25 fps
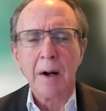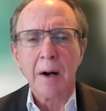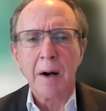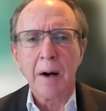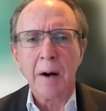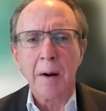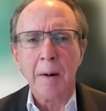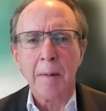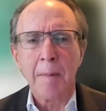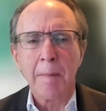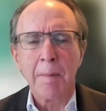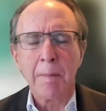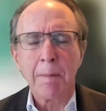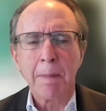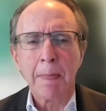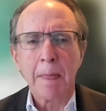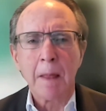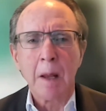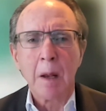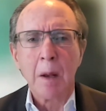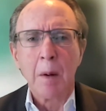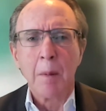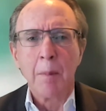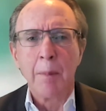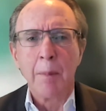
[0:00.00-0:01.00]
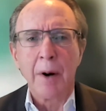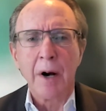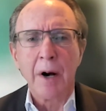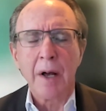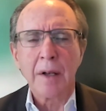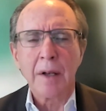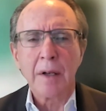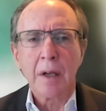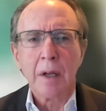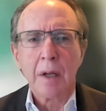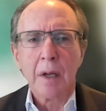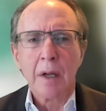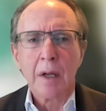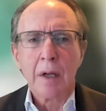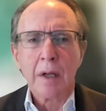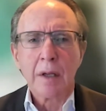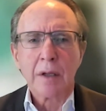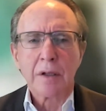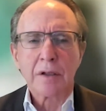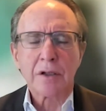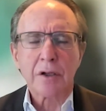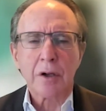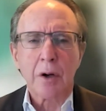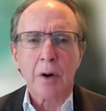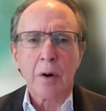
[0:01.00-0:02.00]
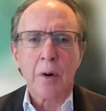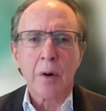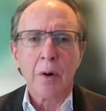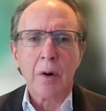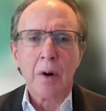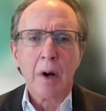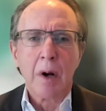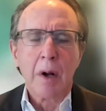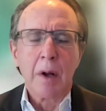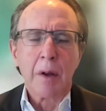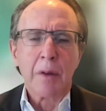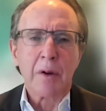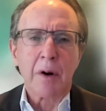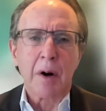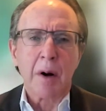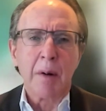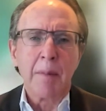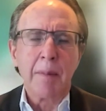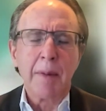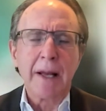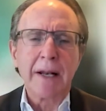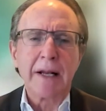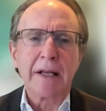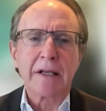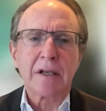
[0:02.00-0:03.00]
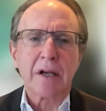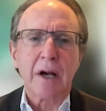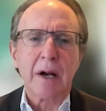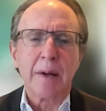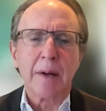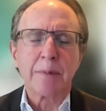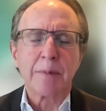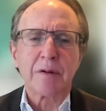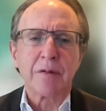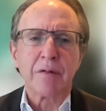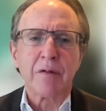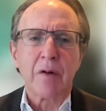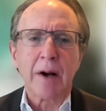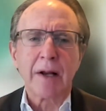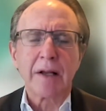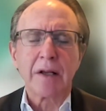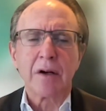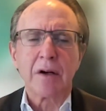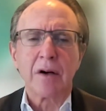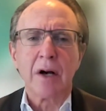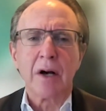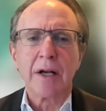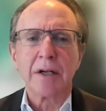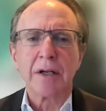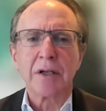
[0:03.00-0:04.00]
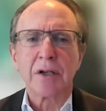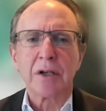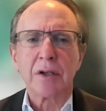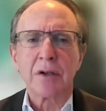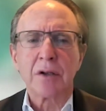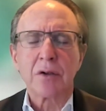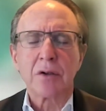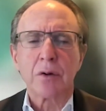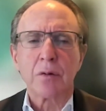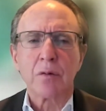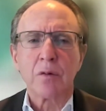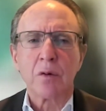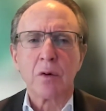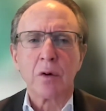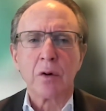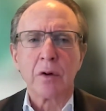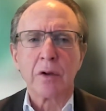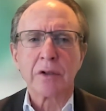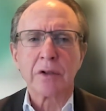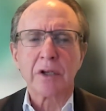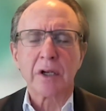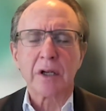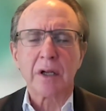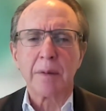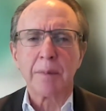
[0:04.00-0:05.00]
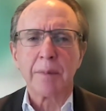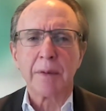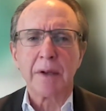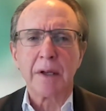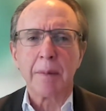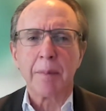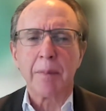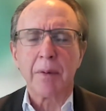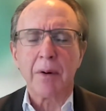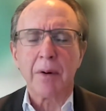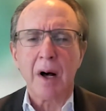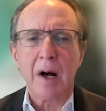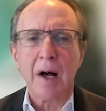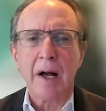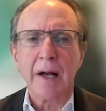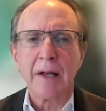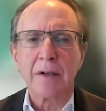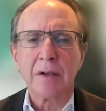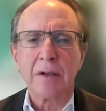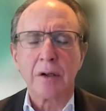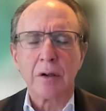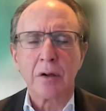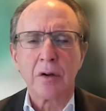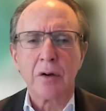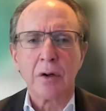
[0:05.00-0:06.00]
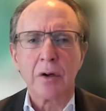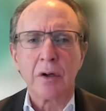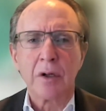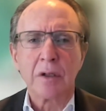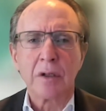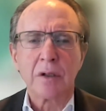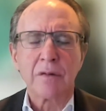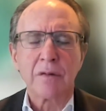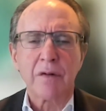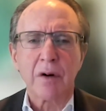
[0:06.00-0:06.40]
But so there are many types of regulations or rules that can be applied to goods.